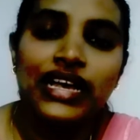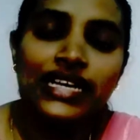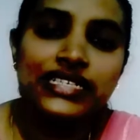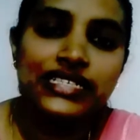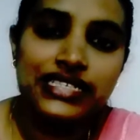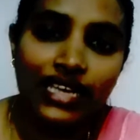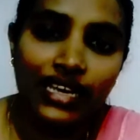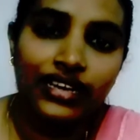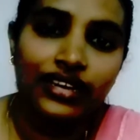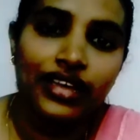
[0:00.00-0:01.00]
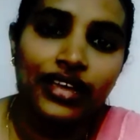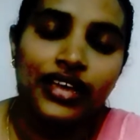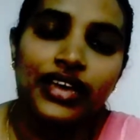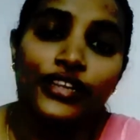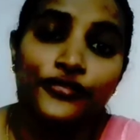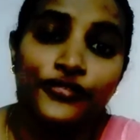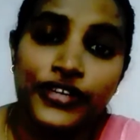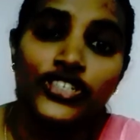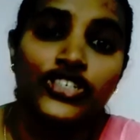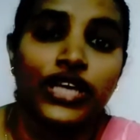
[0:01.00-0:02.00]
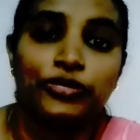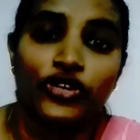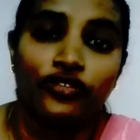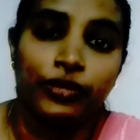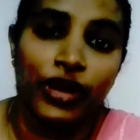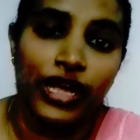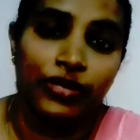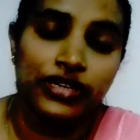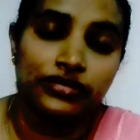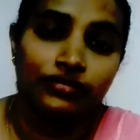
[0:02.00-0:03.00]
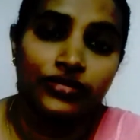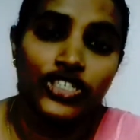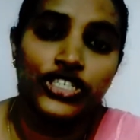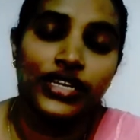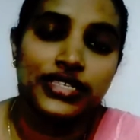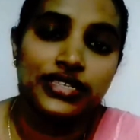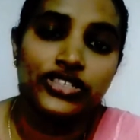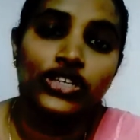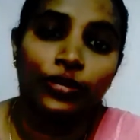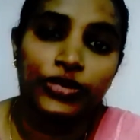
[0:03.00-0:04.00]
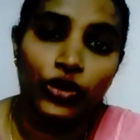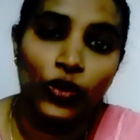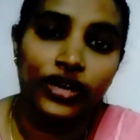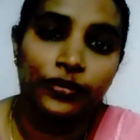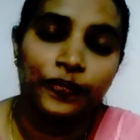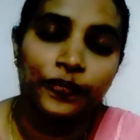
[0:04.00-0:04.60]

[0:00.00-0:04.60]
It is seen in the first chapter of the Bible, Genesis chapter 1.